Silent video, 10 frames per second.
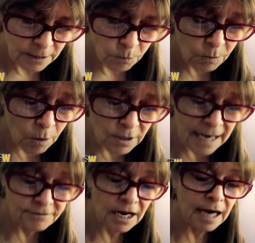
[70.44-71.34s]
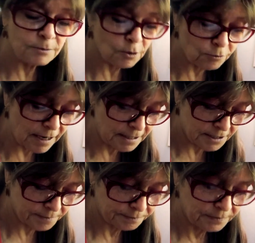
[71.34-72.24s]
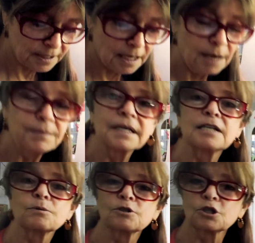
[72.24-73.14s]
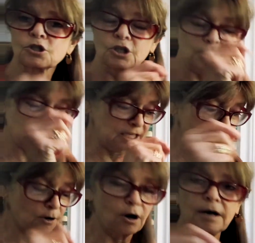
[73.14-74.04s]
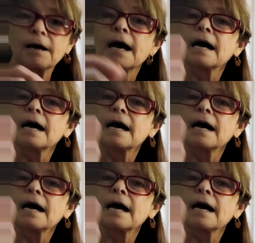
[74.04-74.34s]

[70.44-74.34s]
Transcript: We won't have time to erase because we're just going to keep our